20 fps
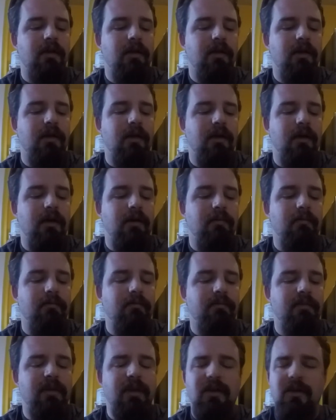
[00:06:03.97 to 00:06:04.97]

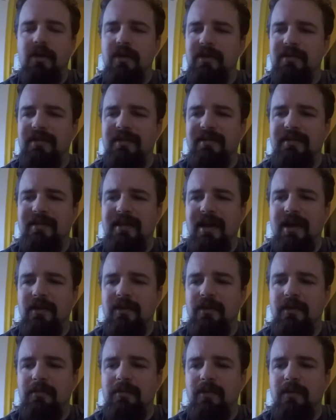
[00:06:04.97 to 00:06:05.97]
Did I call this a stout
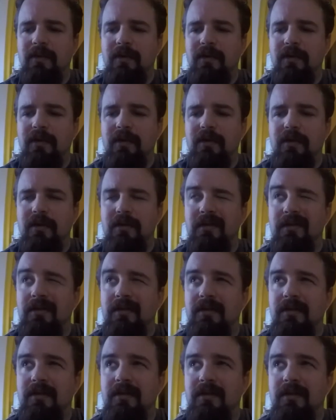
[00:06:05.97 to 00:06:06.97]
or a porter?
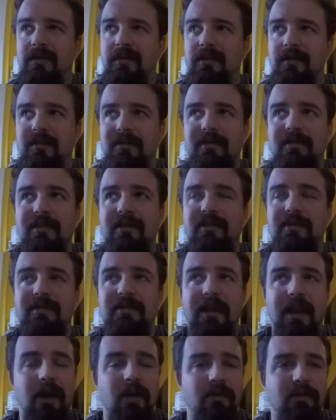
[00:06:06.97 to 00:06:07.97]
This is a
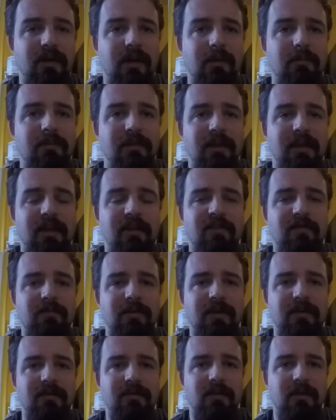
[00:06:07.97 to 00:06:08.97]
stout, I believe,
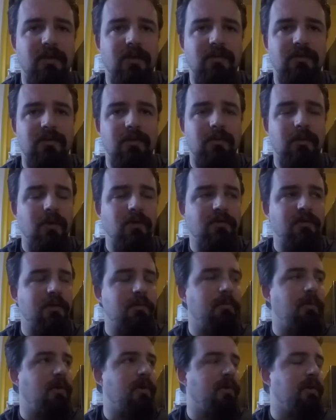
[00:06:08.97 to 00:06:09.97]
because of the use of
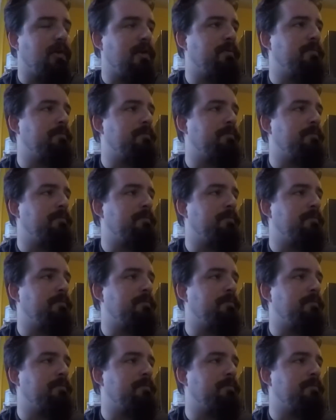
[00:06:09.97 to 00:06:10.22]
roasted barley.